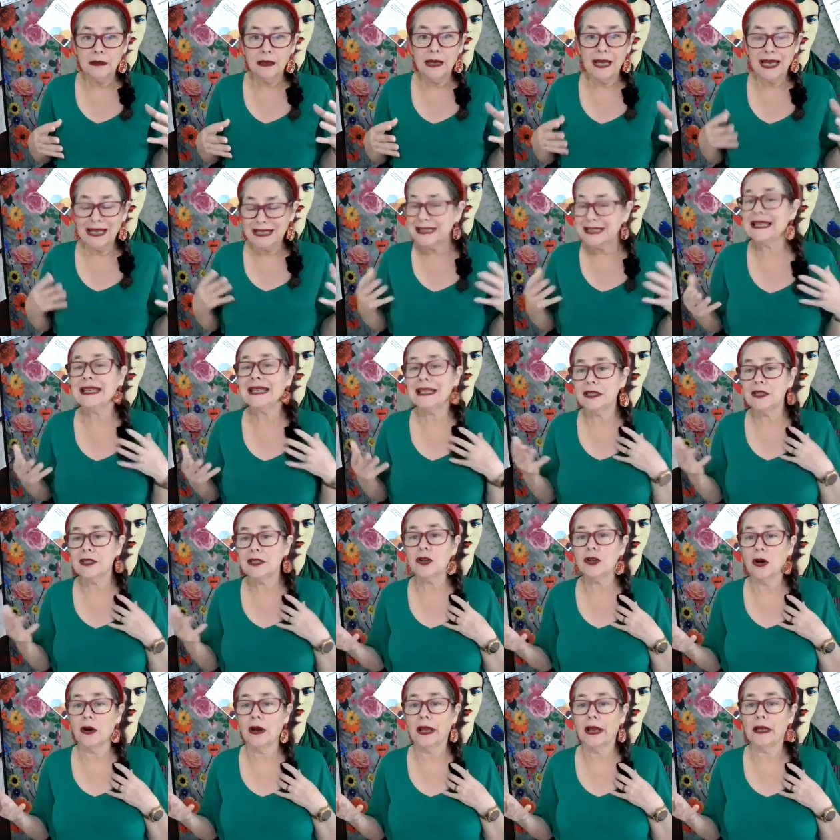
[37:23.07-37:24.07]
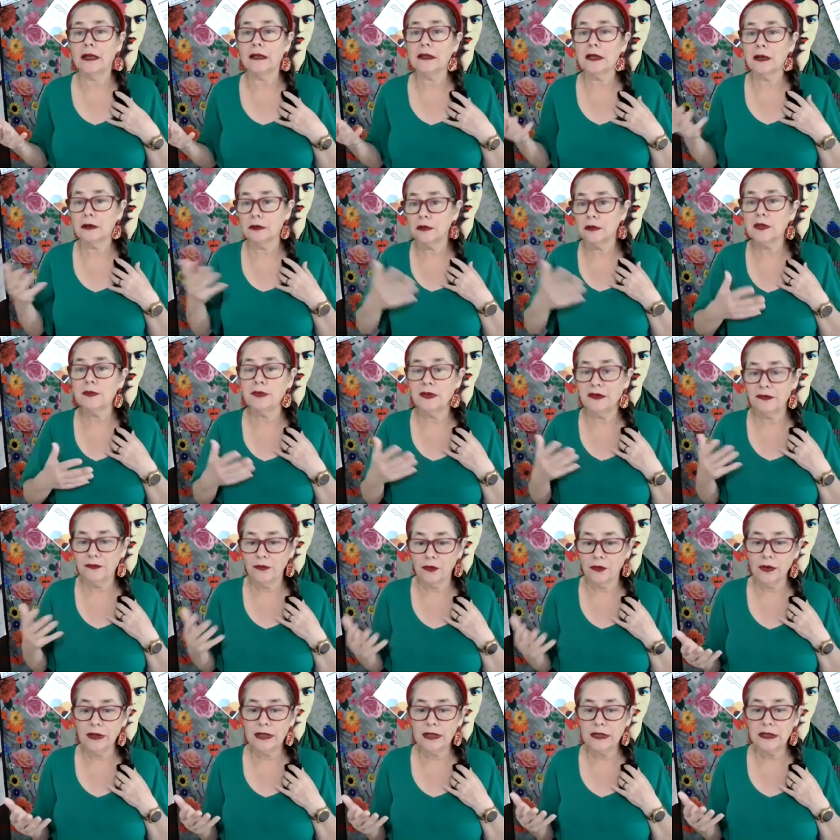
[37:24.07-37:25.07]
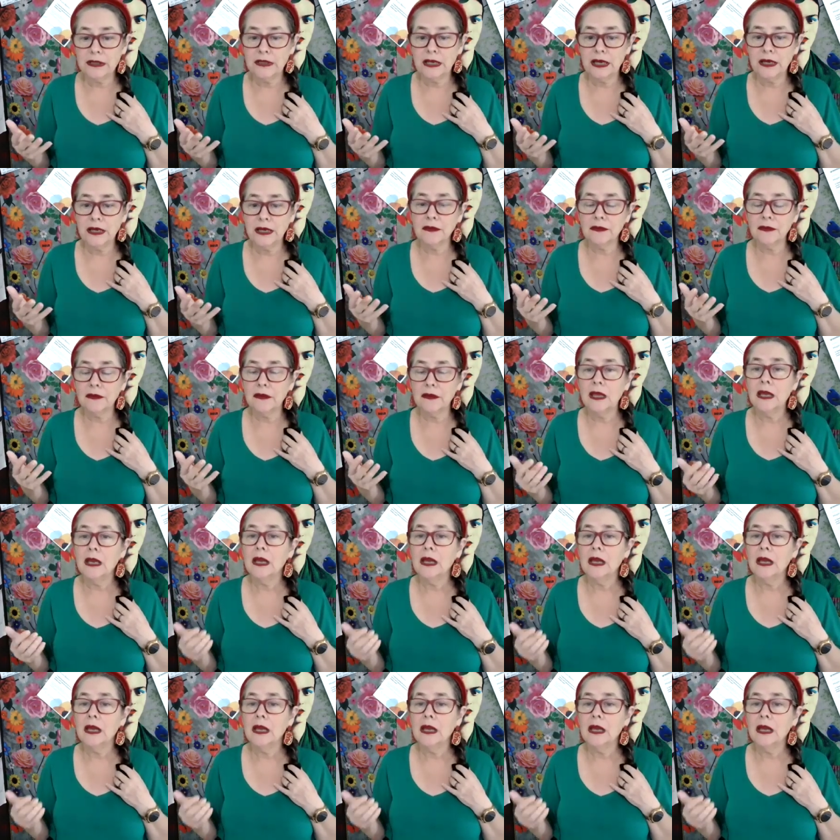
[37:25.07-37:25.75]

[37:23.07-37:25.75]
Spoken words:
is dying. So it was before his death.